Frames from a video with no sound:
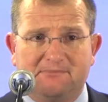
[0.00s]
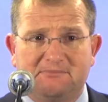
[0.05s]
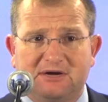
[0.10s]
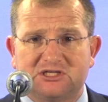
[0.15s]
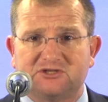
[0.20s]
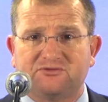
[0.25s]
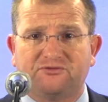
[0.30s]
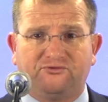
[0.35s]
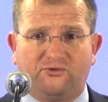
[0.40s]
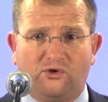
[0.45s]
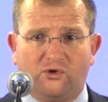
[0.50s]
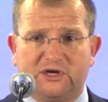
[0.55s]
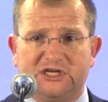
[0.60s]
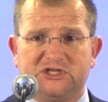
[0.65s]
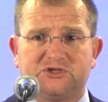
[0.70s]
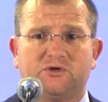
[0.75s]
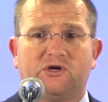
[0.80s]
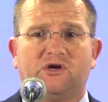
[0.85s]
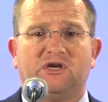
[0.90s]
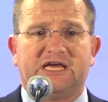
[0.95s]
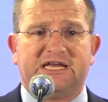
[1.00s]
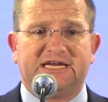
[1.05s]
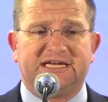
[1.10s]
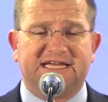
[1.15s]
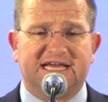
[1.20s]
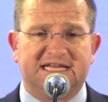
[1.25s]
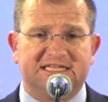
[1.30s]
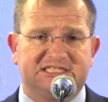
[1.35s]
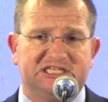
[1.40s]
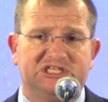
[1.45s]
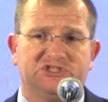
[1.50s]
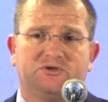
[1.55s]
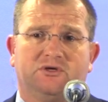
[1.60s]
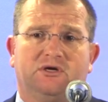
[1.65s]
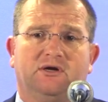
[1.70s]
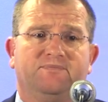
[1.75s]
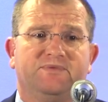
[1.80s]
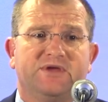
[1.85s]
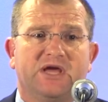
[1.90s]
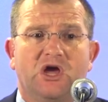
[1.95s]
much for Israel and against
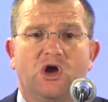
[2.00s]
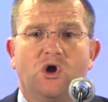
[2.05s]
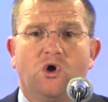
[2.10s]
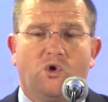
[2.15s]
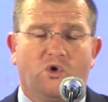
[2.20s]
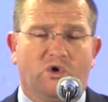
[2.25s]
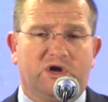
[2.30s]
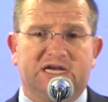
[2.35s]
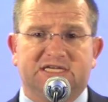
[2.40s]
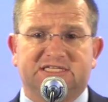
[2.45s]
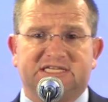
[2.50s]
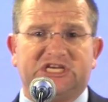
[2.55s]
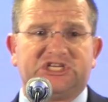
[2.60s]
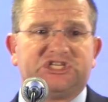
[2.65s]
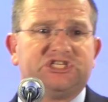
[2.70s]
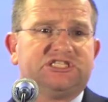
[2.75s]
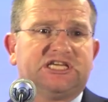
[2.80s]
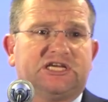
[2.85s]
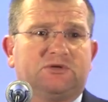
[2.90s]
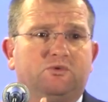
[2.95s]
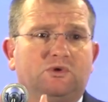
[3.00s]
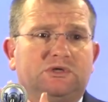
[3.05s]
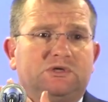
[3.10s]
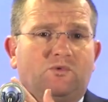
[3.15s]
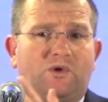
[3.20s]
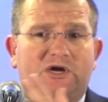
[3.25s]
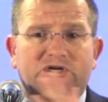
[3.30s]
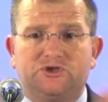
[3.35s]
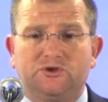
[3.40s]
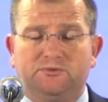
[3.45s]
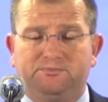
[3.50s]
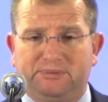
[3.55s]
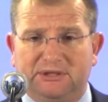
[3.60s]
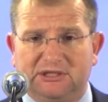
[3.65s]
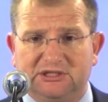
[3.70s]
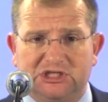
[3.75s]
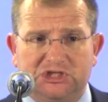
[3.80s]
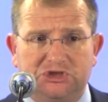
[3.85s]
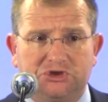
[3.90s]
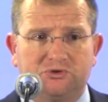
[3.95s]
Israel. organizations that want to
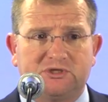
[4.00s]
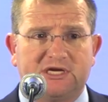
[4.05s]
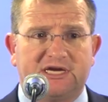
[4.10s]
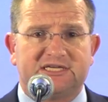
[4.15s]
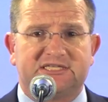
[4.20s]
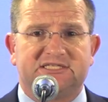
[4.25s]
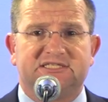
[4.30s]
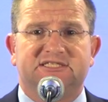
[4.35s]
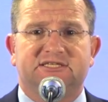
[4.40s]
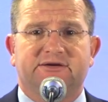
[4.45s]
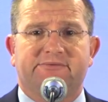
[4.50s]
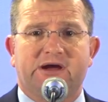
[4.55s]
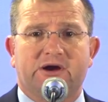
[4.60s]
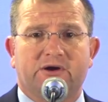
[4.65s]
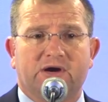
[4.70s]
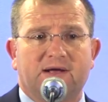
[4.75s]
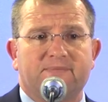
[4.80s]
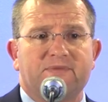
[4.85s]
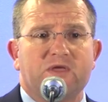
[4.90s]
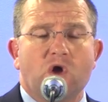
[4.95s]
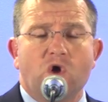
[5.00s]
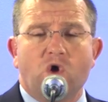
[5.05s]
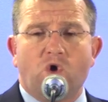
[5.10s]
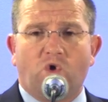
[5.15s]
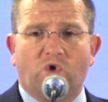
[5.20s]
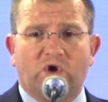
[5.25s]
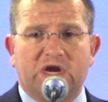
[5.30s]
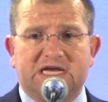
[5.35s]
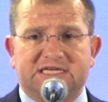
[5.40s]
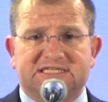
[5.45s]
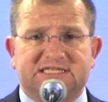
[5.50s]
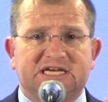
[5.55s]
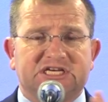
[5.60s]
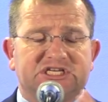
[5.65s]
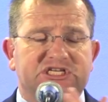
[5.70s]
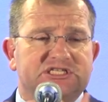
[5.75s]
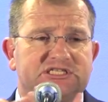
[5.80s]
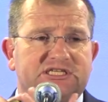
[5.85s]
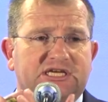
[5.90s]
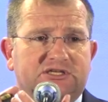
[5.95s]
build in Judea and Samaria,
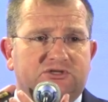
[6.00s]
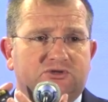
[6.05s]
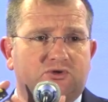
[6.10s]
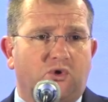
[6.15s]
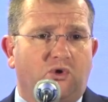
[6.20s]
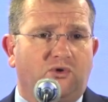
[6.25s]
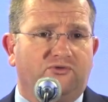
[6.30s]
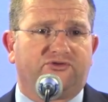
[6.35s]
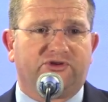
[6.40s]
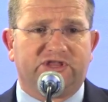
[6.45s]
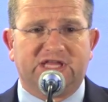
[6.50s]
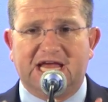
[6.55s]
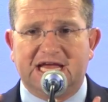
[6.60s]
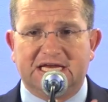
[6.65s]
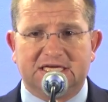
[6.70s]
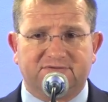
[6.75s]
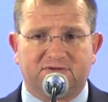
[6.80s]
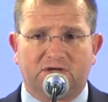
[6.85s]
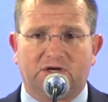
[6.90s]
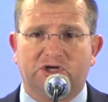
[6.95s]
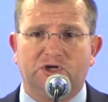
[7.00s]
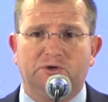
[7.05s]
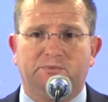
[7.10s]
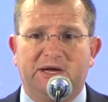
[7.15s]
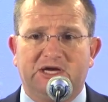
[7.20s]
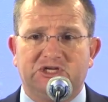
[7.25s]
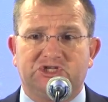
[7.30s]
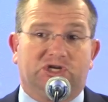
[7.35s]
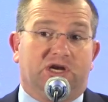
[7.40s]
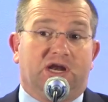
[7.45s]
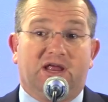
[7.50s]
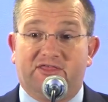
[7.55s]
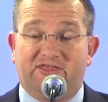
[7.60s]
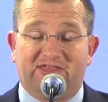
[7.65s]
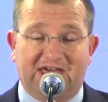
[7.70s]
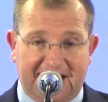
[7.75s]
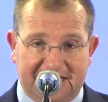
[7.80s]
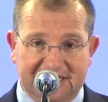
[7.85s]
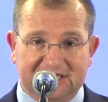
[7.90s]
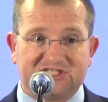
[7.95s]
organizations that call for the end of the occupation.
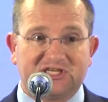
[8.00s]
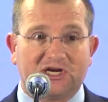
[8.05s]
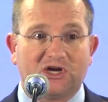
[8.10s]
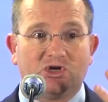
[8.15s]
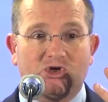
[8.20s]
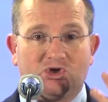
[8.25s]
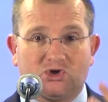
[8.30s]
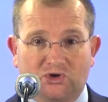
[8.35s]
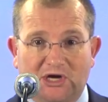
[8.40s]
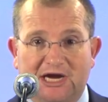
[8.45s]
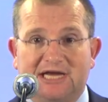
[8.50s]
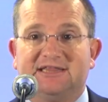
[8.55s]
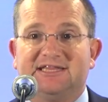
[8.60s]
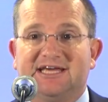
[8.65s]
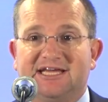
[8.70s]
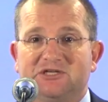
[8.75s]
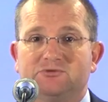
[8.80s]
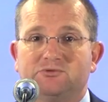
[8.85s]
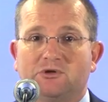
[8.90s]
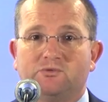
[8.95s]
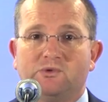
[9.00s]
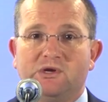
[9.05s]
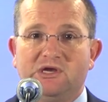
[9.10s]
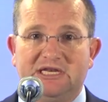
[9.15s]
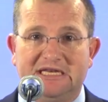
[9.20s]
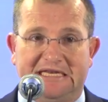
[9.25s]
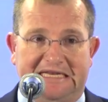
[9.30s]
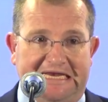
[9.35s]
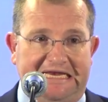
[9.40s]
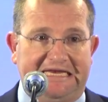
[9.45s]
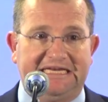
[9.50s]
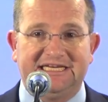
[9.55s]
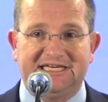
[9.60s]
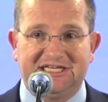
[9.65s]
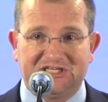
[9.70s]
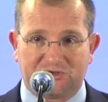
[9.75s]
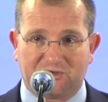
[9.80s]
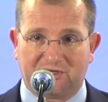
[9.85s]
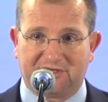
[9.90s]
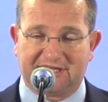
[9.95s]
That is great. That is what we need in
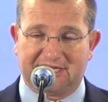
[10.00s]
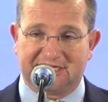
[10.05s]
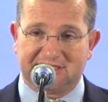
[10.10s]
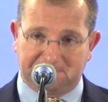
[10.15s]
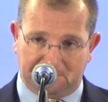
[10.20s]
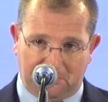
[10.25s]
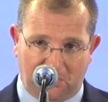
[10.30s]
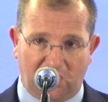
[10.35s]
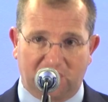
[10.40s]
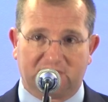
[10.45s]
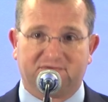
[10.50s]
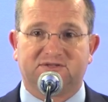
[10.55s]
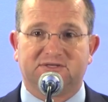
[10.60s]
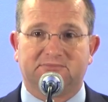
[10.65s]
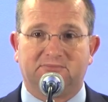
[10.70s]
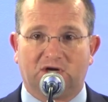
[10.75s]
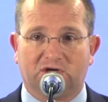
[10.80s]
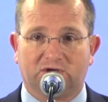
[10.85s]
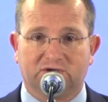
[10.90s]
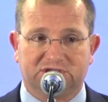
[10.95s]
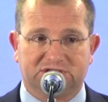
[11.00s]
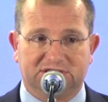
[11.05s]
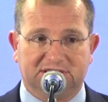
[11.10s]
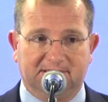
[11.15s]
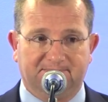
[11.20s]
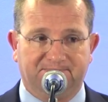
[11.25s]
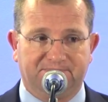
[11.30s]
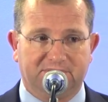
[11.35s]
Israel. That is part of democracy.